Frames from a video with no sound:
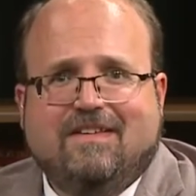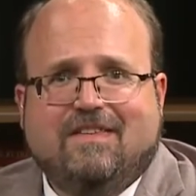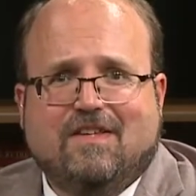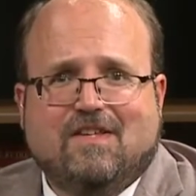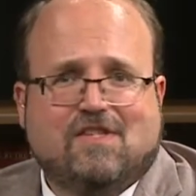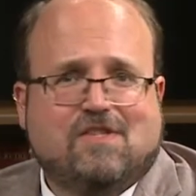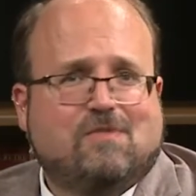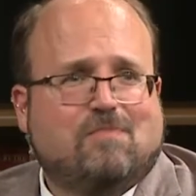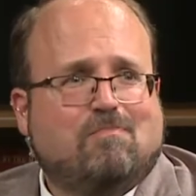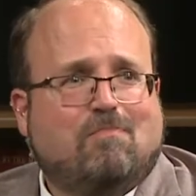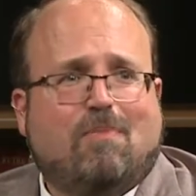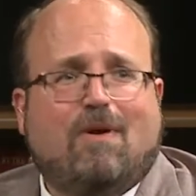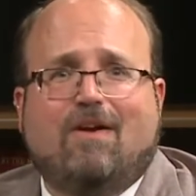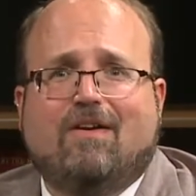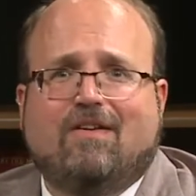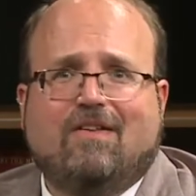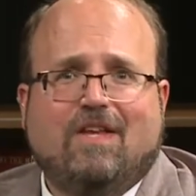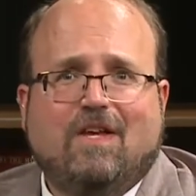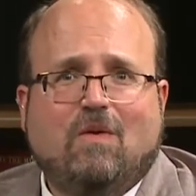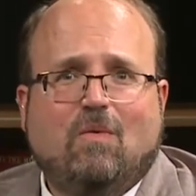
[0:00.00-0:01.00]
the
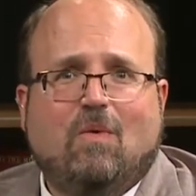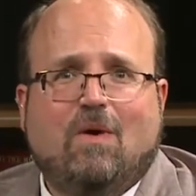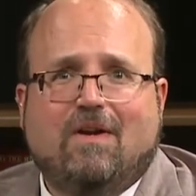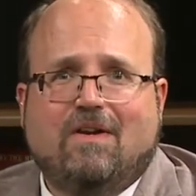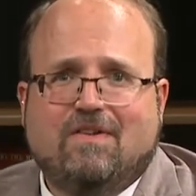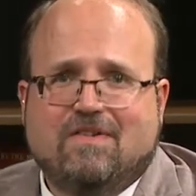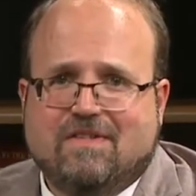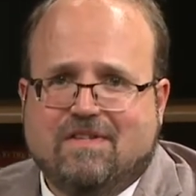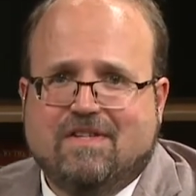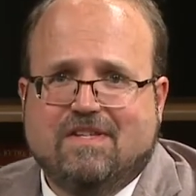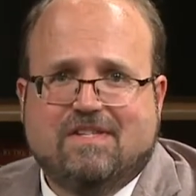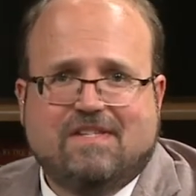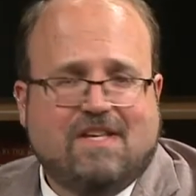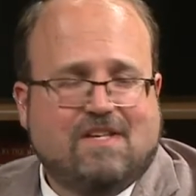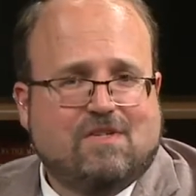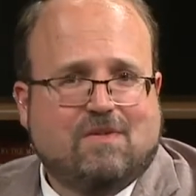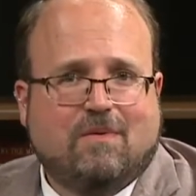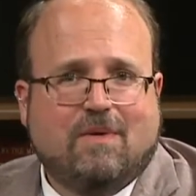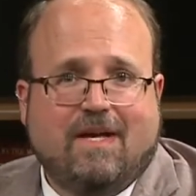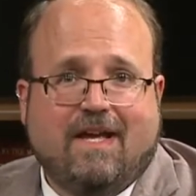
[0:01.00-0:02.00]
sparkling waters of the
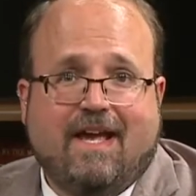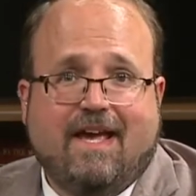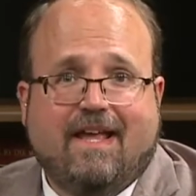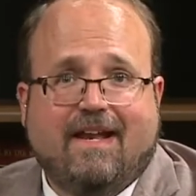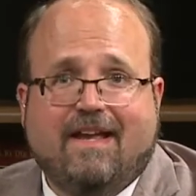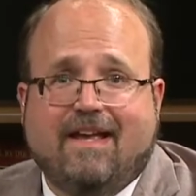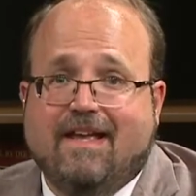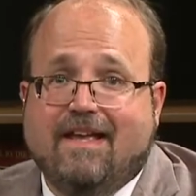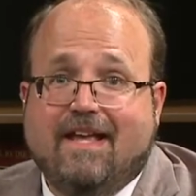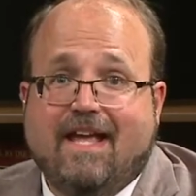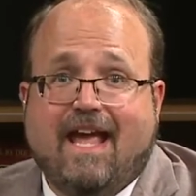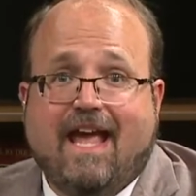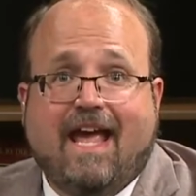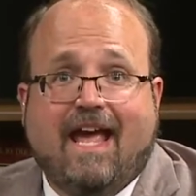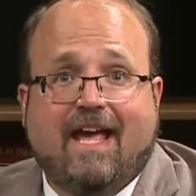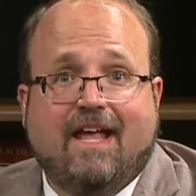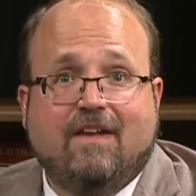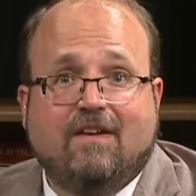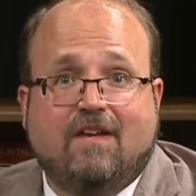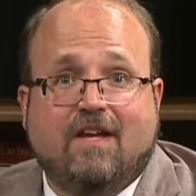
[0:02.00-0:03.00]
Susquehanna
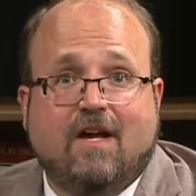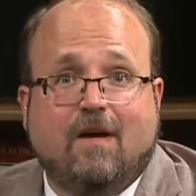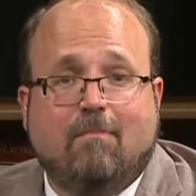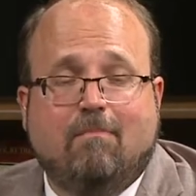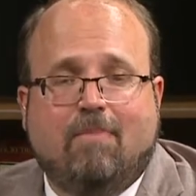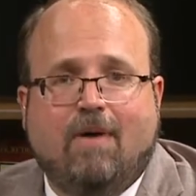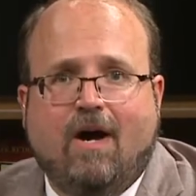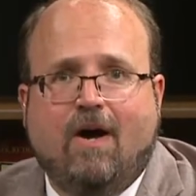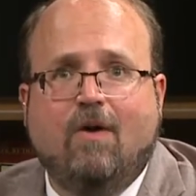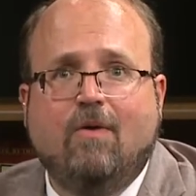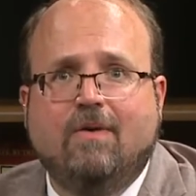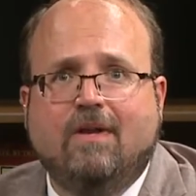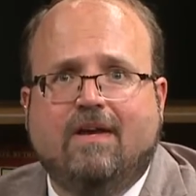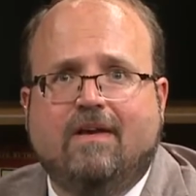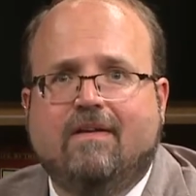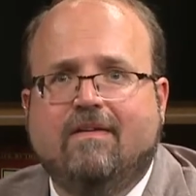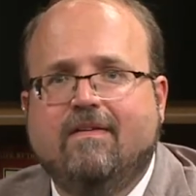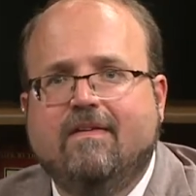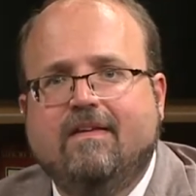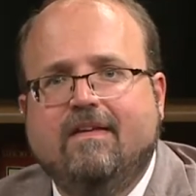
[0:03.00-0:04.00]
and
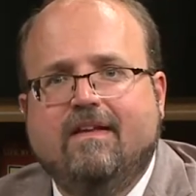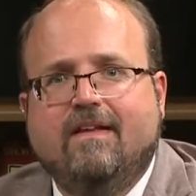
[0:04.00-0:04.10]
Kipona.